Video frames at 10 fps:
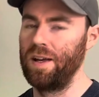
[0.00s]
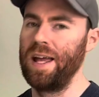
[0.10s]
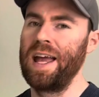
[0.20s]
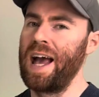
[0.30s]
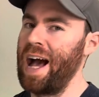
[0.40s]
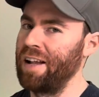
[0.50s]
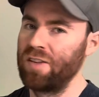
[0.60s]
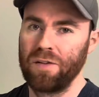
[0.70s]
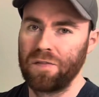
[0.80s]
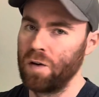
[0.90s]
It had
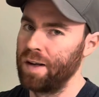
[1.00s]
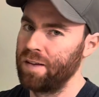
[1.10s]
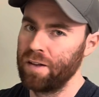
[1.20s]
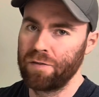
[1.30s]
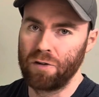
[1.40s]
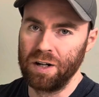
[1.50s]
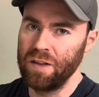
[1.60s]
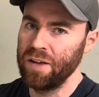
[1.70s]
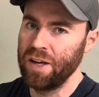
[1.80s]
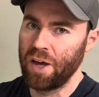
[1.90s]
to fly to the front of
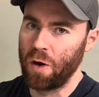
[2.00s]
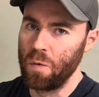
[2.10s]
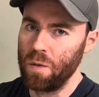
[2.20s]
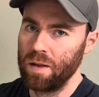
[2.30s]
the queue.